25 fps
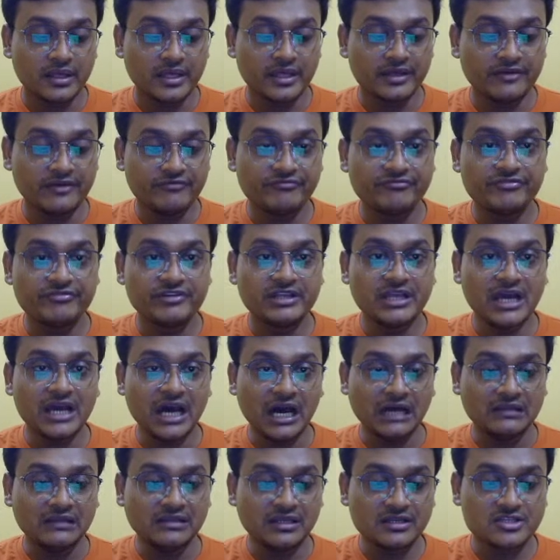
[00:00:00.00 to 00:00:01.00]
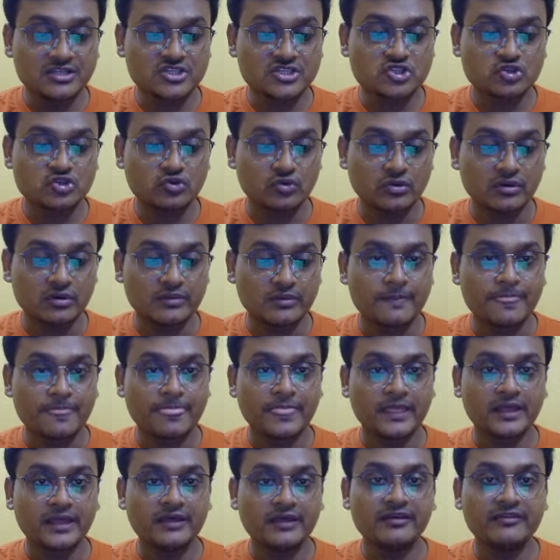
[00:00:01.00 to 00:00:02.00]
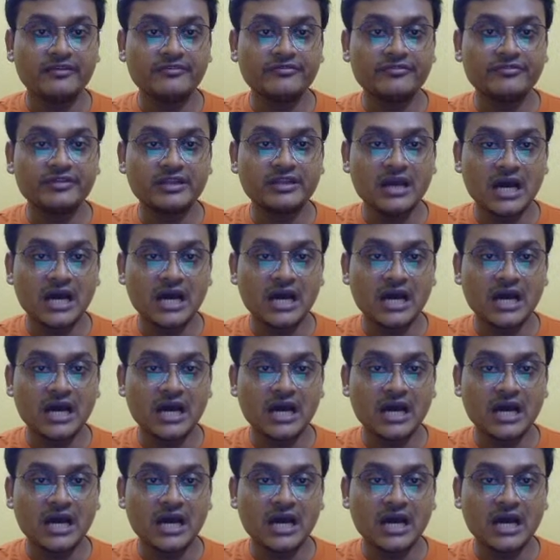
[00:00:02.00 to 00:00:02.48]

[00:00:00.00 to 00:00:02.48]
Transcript: Every other stone is